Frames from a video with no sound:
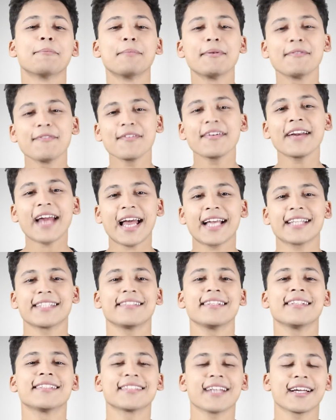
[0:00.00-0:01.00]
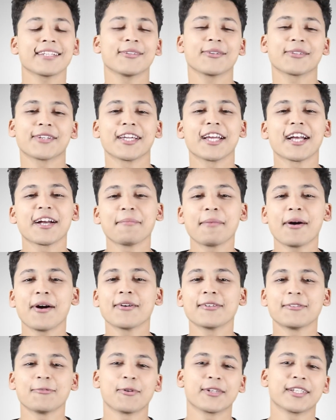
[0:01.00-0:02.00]
Before I actually start talking
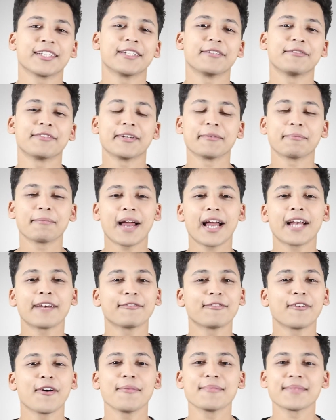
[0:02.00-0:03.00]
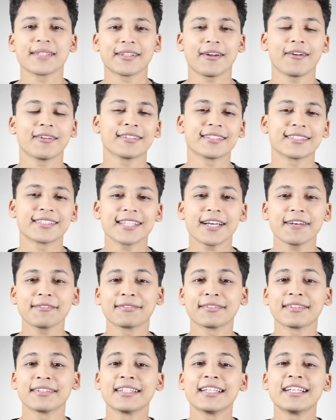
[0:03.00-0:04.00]
about what are different platforms and all
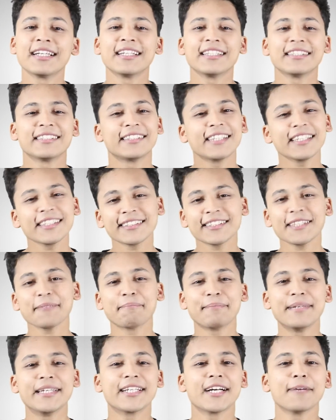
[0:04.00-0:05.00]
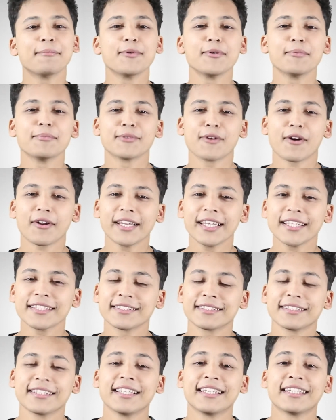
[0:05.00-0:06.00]
stuff, just a peek
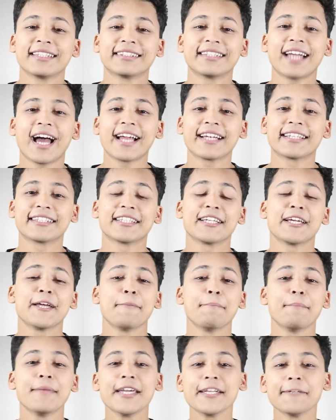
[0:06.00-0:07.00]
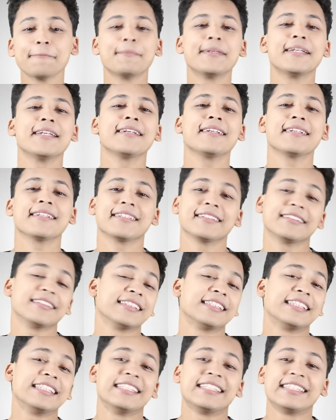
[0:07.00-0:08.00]
knowledge that maybe
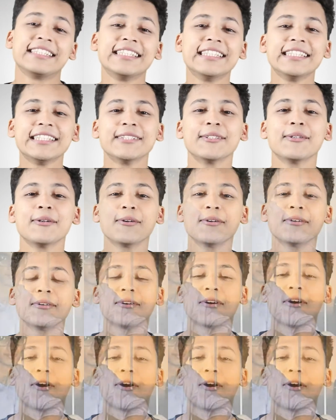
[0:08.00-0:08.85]
the CEO